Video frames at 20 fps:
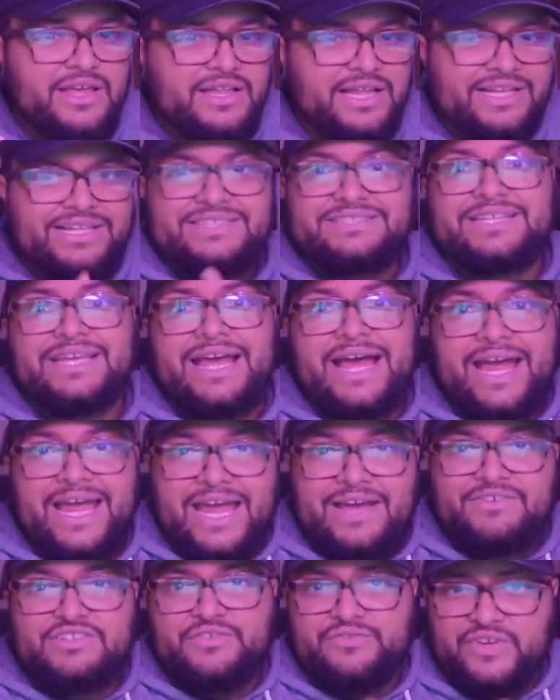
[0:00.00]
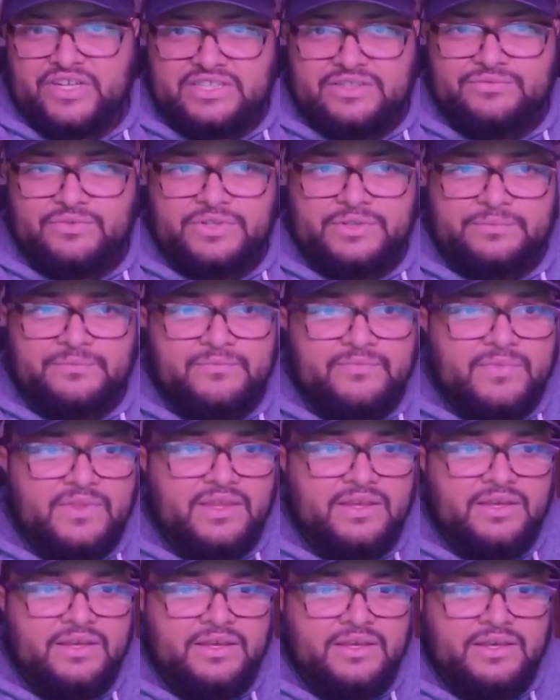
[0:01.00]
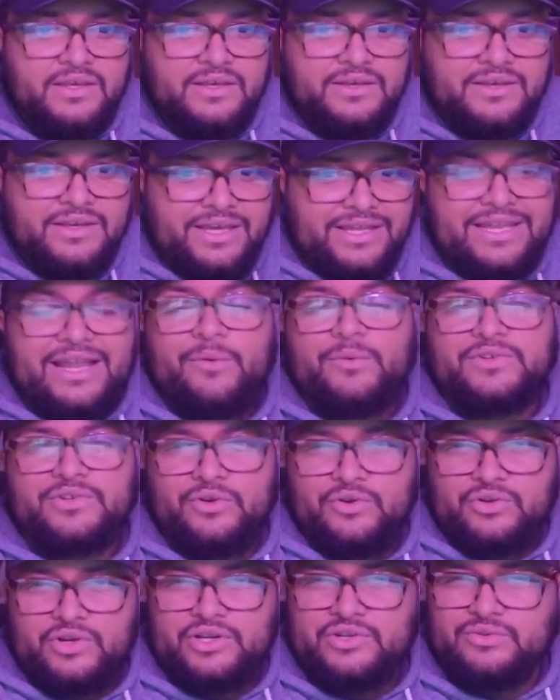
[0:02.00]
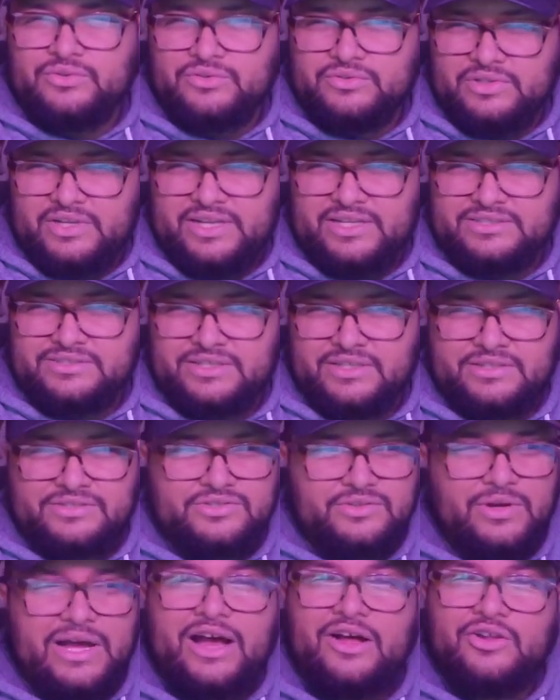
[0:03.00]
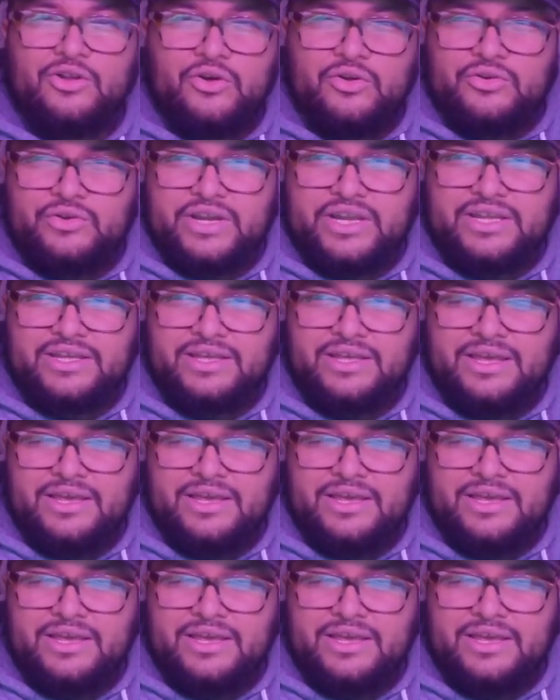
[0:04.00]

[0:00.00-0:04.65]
Like let's say I have a defective one, and I want to order a new LOONA light stick, so I'll order it